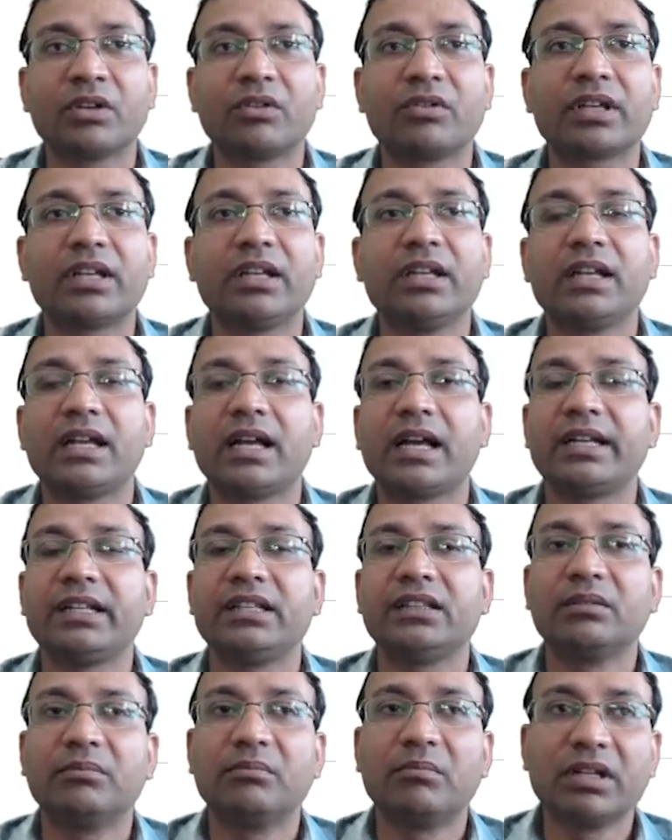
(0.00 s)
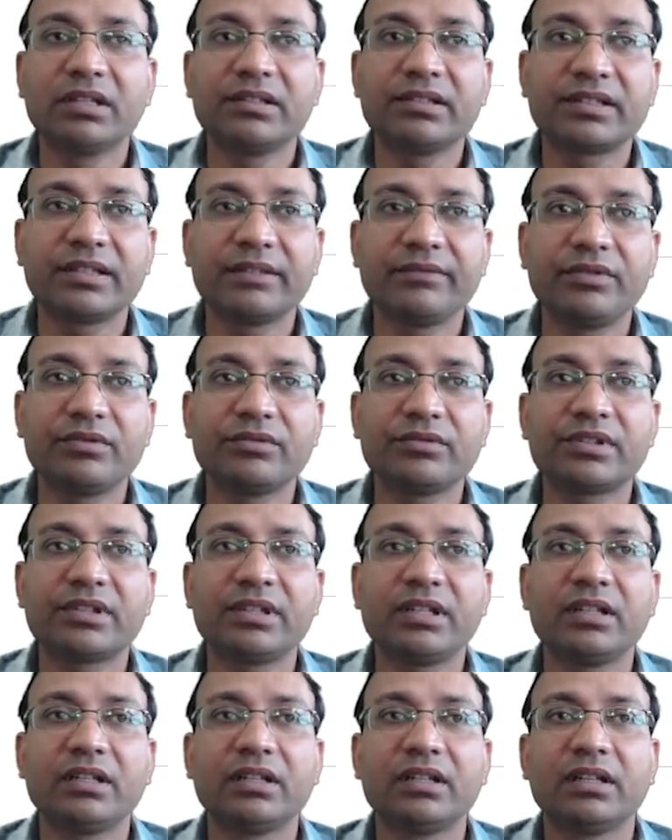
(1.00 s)
Okay, and in the months if you
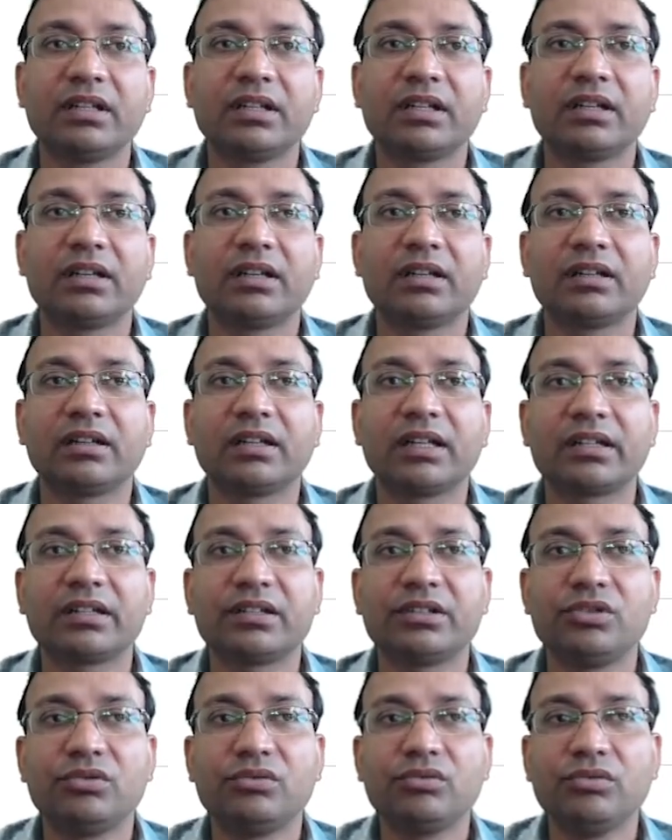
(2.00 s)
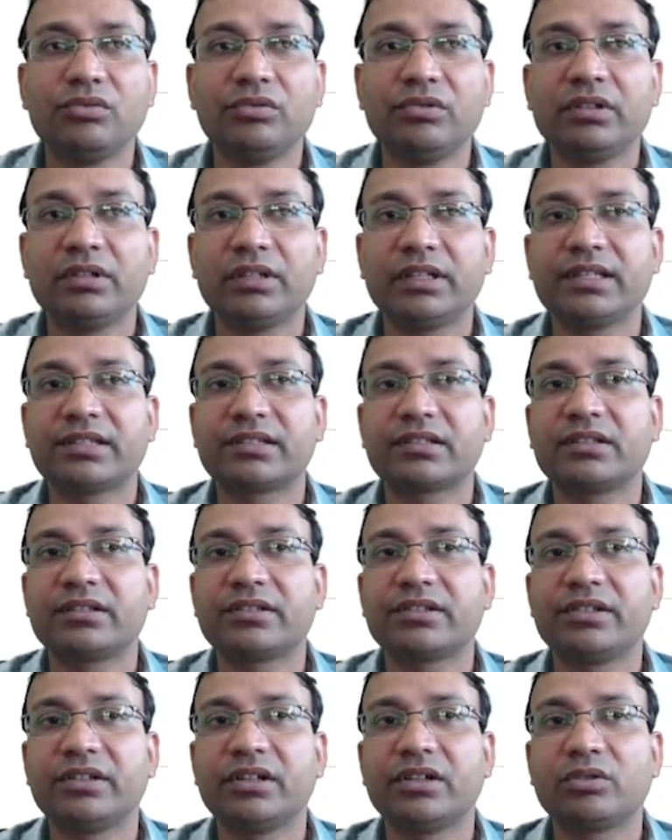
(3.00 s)
see June is
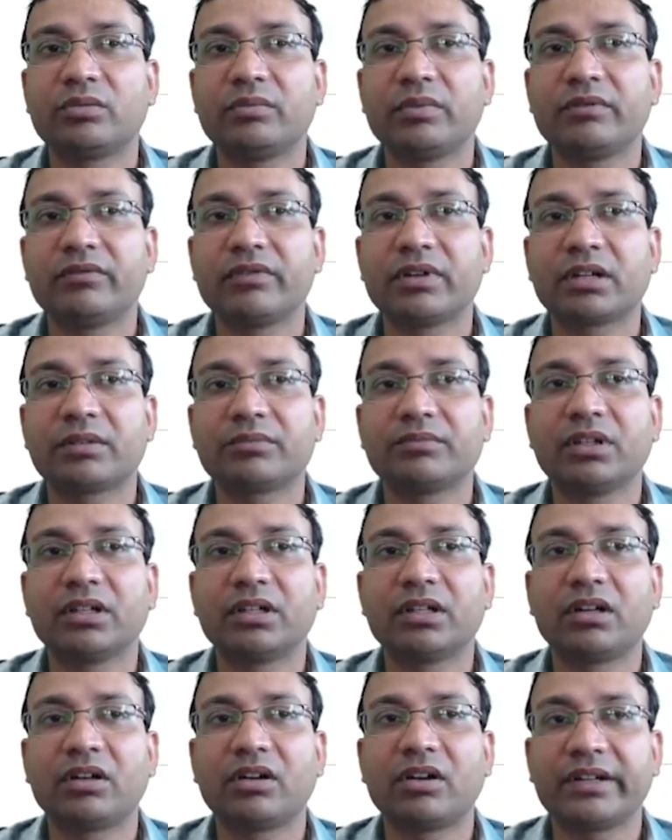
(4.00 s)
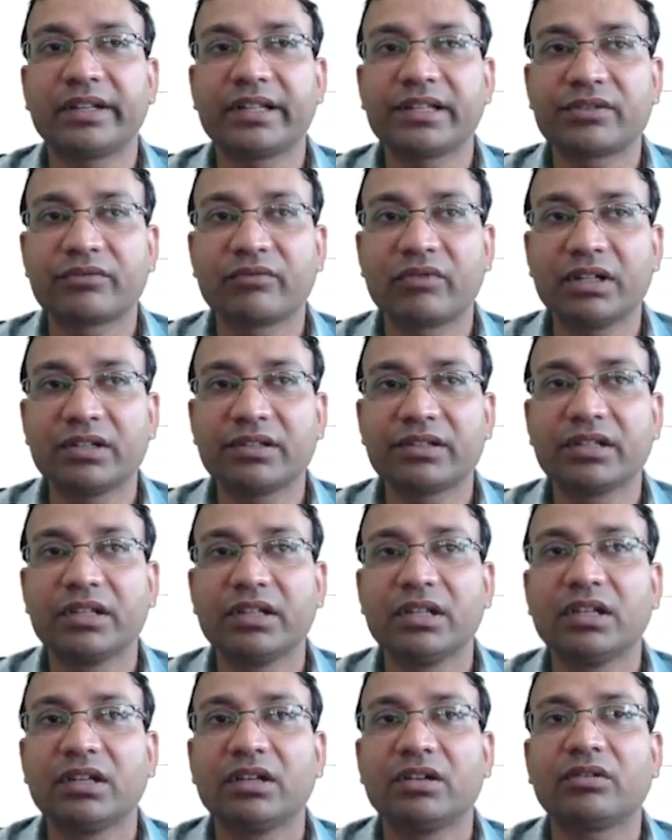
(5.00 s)
considered to be one of the hottest ones.
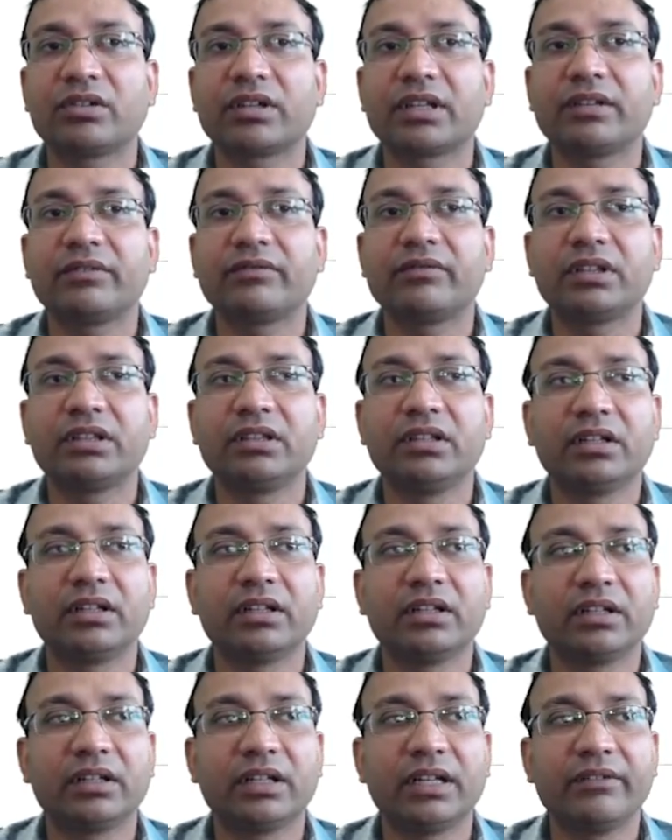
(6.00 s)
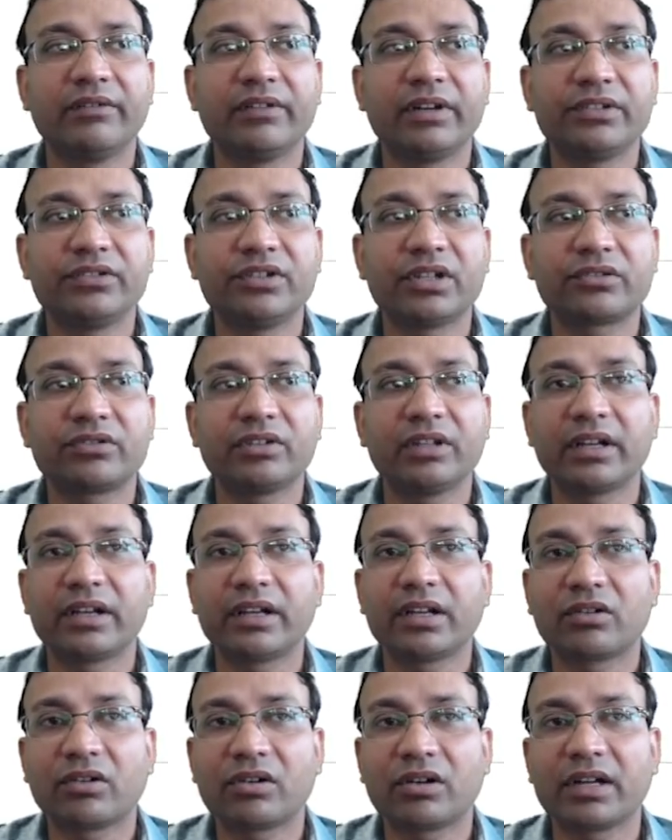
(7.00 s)
Okay, with the average actually
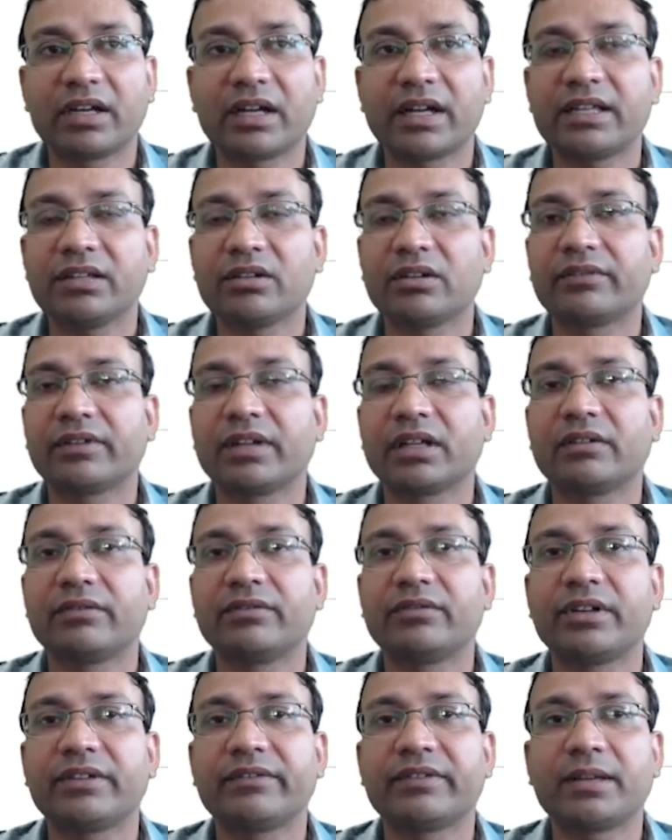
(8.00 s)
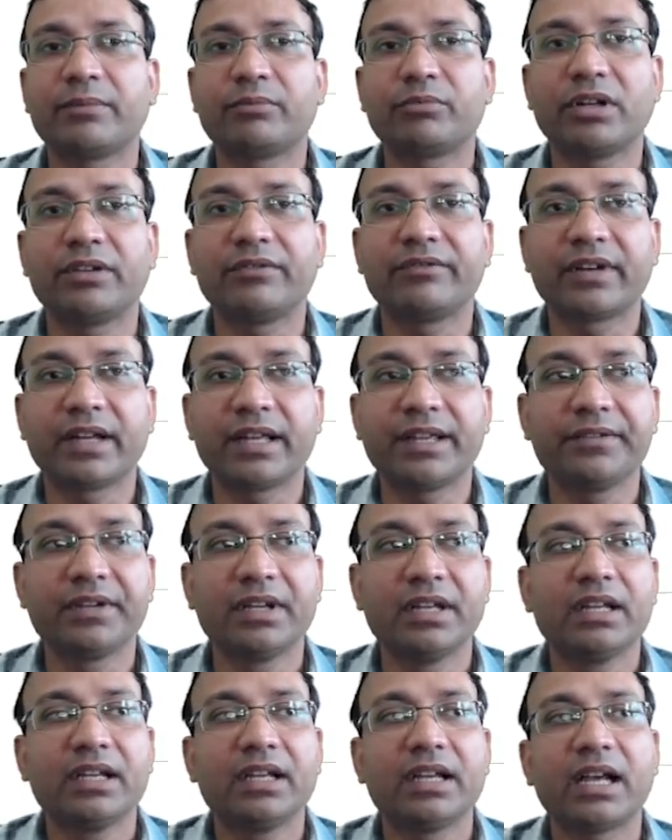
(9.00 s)
record high of 45.5,
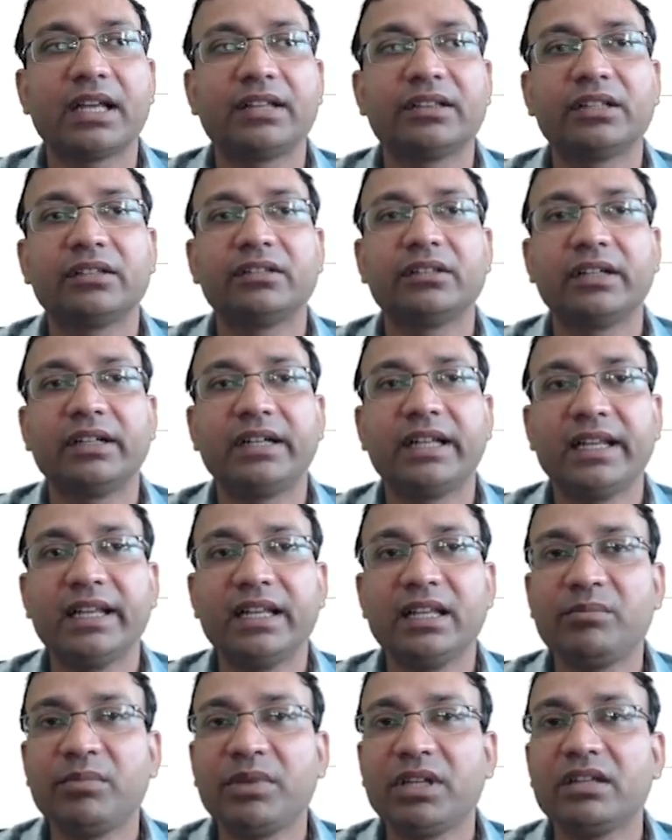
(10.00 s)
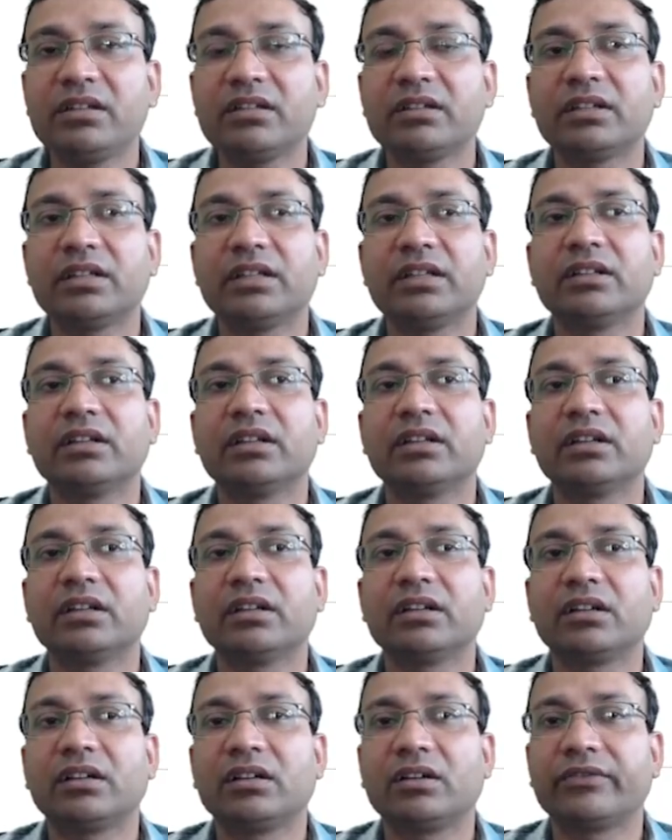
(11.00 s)
and then the daily mean in
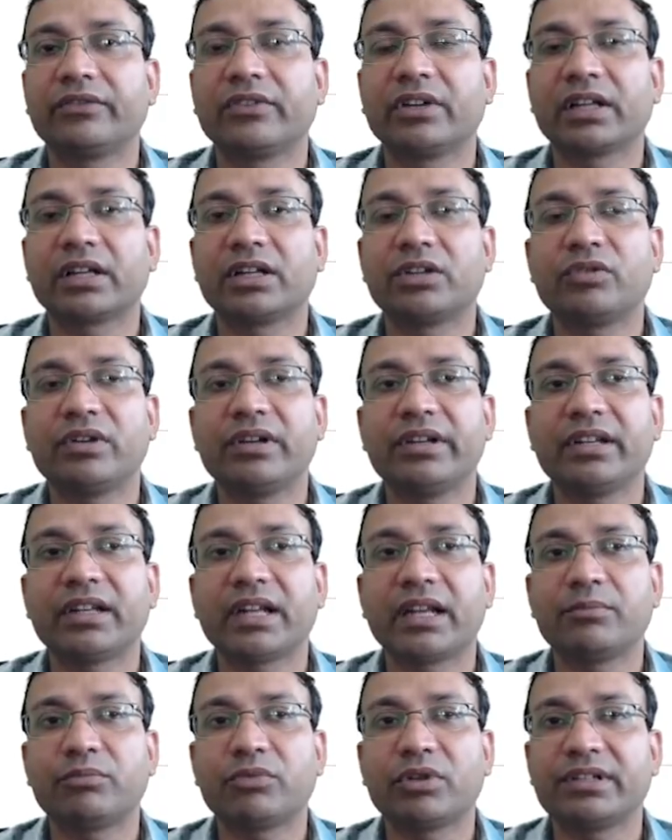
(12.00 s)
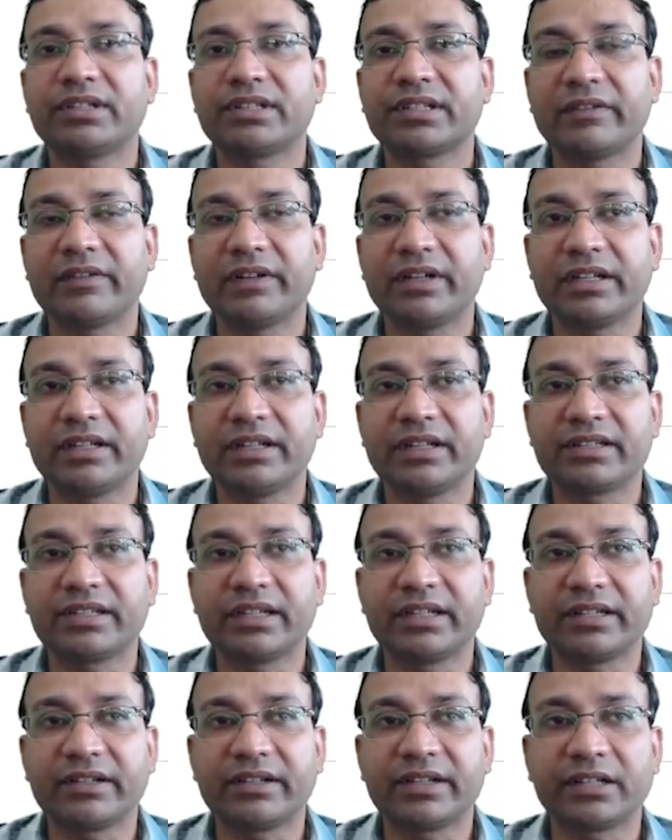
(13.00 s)
of 29.7 degrees
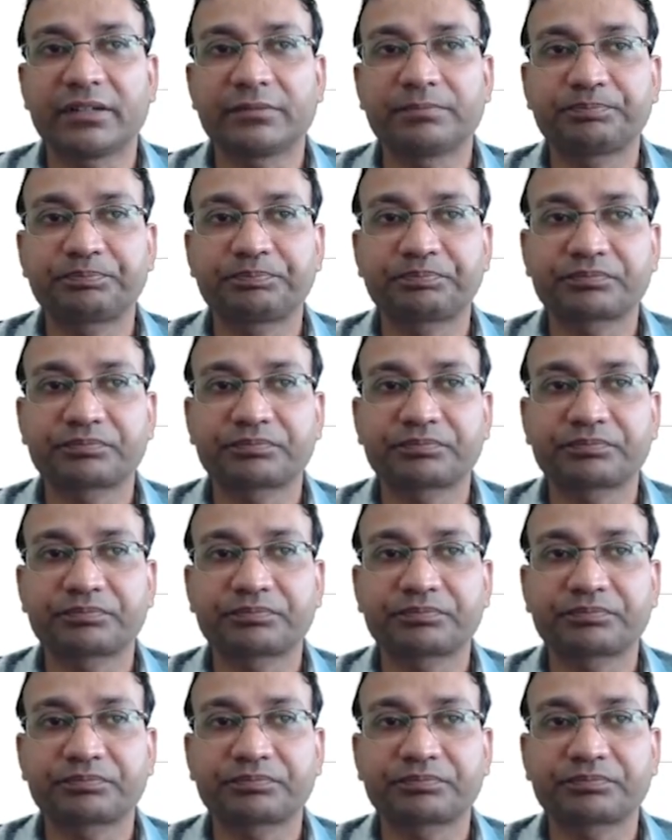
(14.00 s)
centigrade.